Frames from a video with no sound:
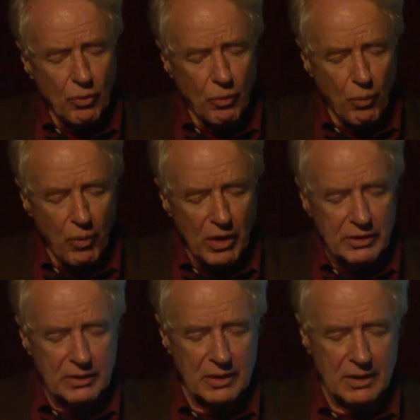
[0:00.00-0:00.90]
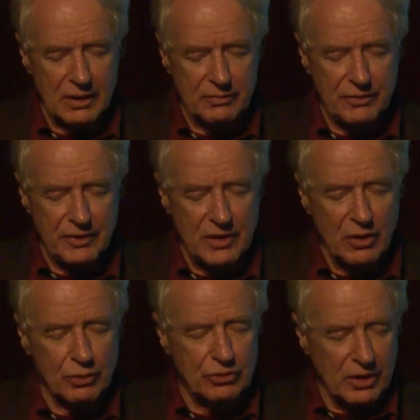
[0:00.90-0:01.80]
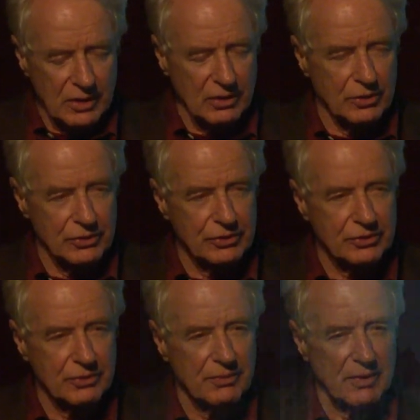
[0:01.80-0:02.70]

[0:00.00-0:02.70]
One of the hotels